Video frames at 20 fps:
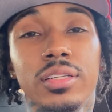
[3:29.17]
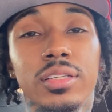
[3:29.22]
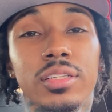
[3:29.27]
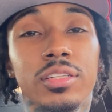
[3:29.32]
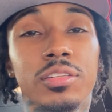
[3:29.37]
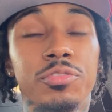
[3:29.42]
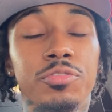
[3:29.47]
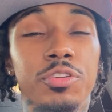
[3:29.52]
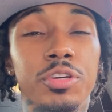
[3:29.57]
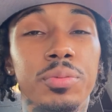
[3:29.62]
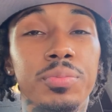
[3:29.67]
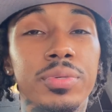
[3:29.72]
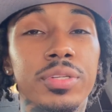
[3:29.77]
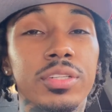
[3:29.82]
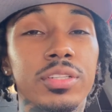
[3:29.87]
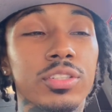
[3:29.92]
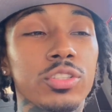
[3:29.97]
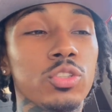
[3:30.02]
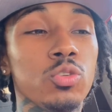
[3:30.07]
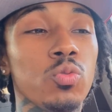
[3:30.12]
You feel me?
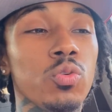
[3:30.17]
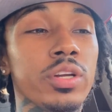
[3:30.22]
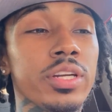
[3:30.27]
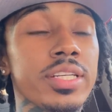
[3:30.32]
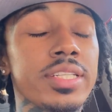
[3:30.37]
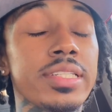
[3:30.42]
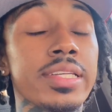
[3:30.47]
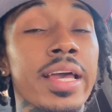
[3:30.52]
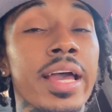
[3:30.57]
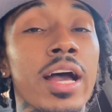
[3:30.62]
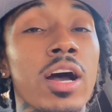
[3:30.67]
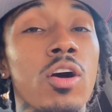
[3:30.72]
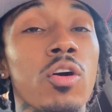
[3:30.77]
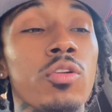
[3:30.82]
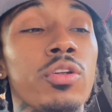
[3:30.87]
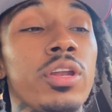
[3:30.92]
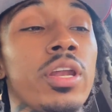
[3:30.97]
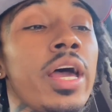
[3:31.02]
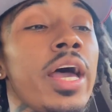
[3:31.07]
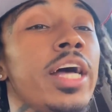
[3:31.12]
You want to
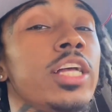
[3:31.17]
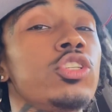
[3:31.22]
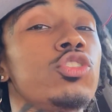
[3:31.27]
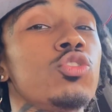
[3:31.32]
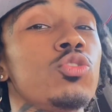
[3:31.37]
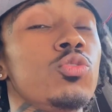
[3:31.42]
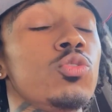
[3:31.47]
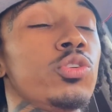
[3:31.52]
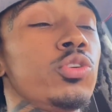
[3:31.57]
sound natural.